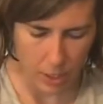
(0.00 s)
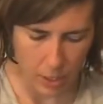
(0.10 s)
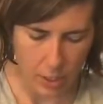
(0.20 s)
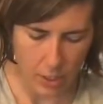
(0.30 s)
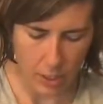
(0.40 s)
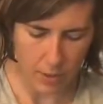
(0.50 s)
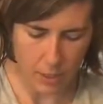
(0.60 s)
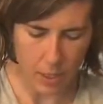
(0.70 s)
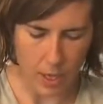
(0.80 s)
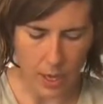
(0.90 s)
Kind of
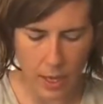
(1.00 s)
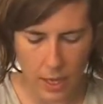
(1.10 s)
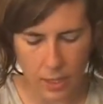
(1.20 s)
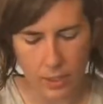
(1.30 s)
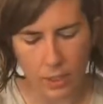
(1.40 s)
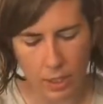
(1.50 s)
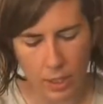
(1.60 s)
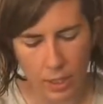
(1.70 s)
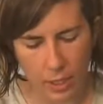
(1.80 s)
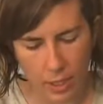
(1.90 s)
get hands
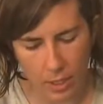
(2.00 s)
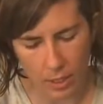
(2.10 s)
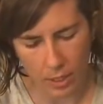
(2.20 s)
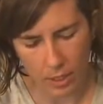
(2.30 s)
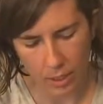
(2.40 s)
dirty, I think.